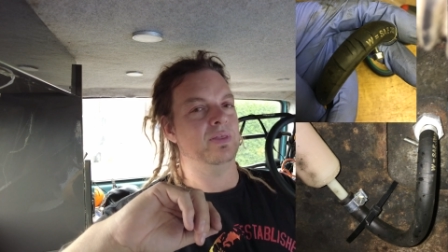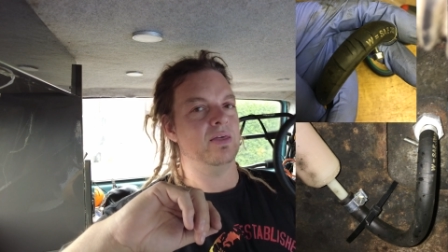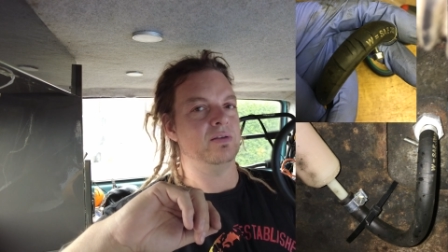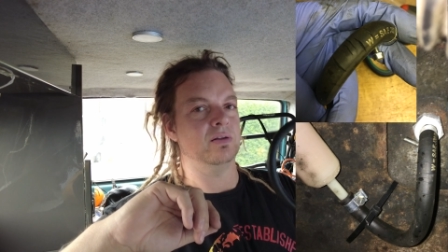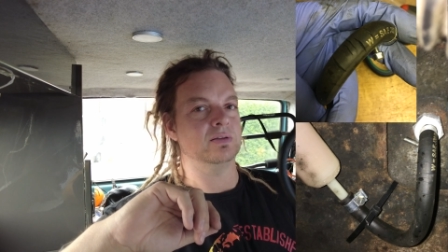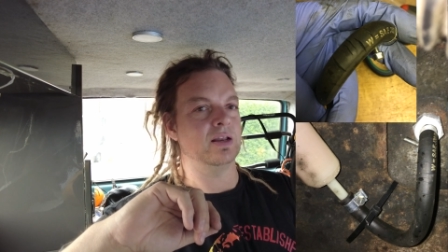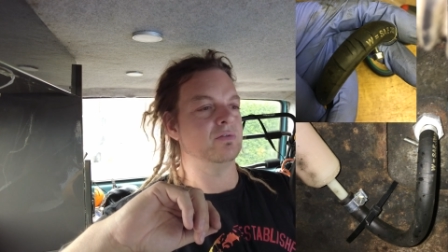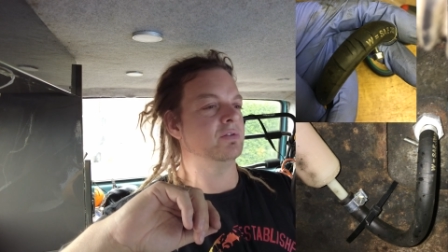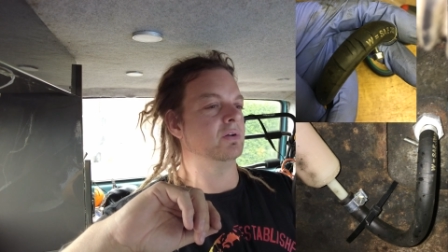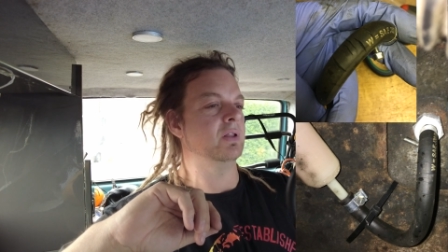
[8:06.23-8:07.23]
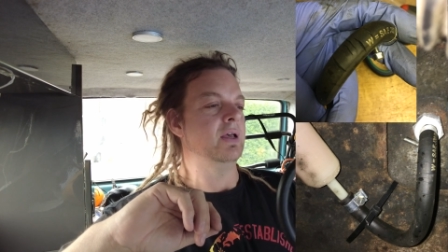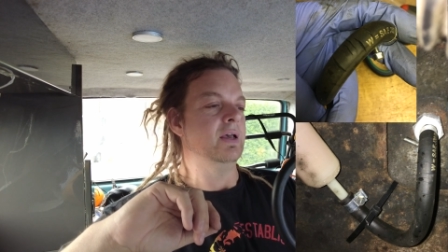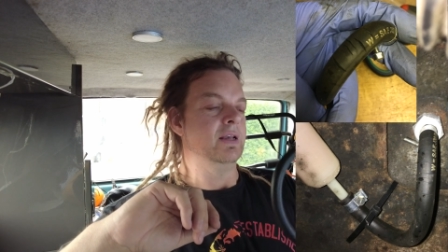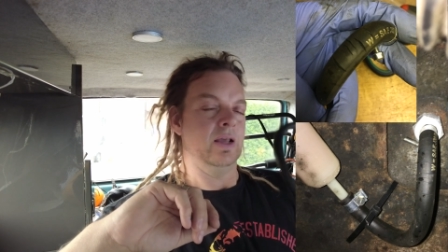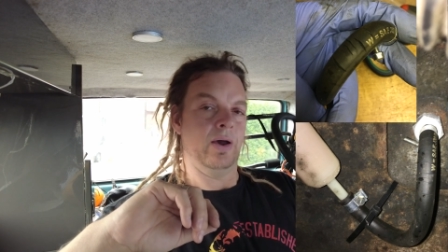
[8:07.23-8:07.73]
with ethanol 10 fuel.
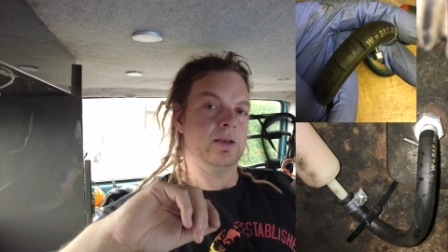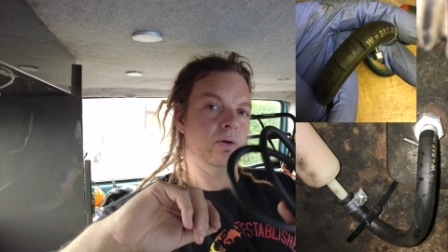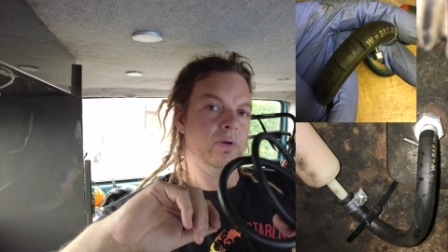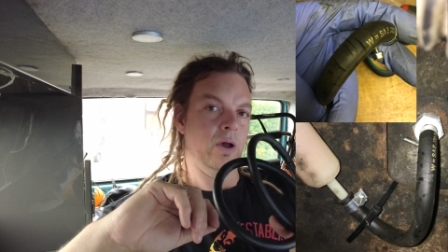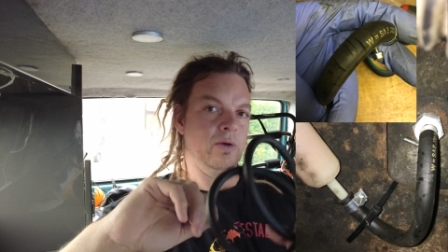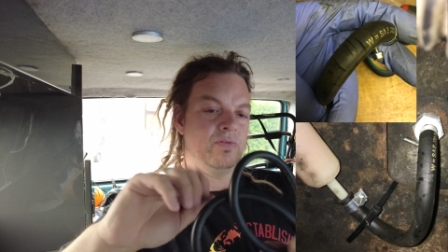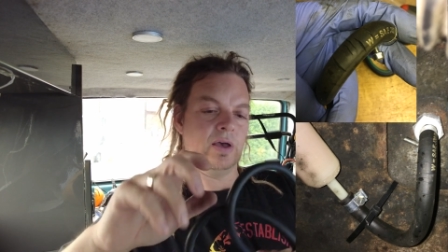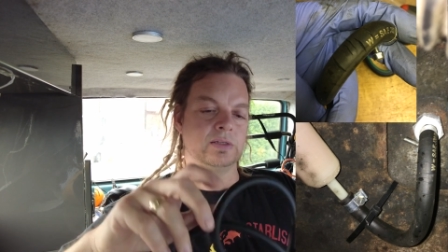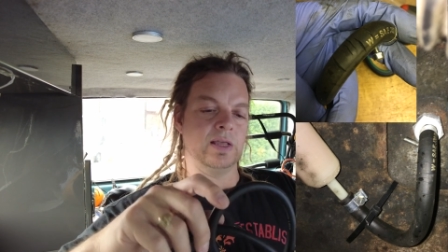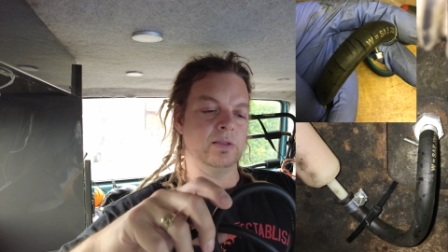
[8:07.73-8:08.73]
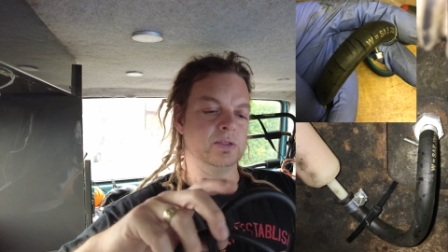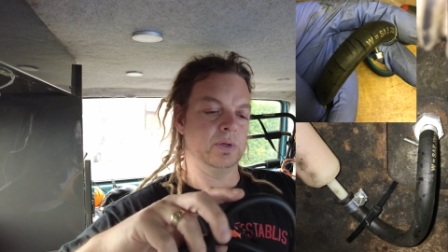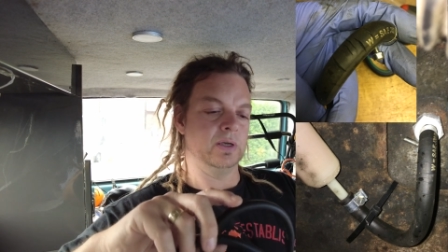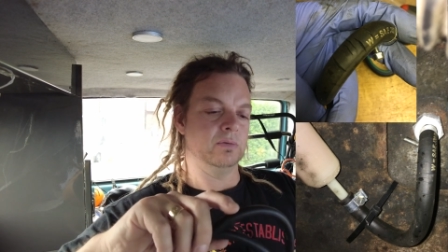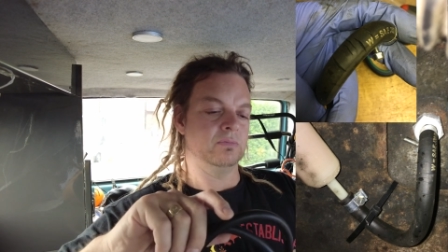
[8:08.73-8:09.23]
Now I don't know if that's down
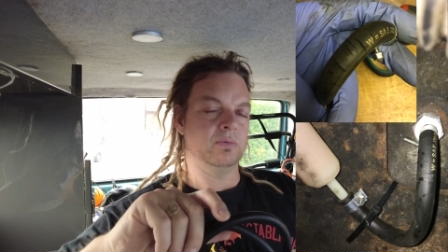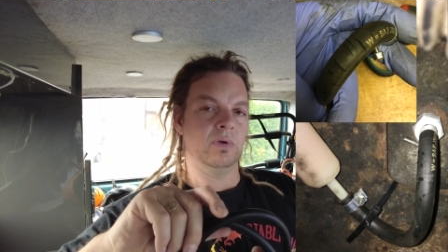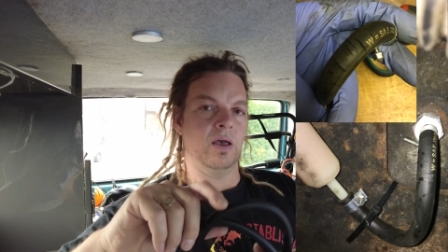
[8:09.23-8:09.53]
to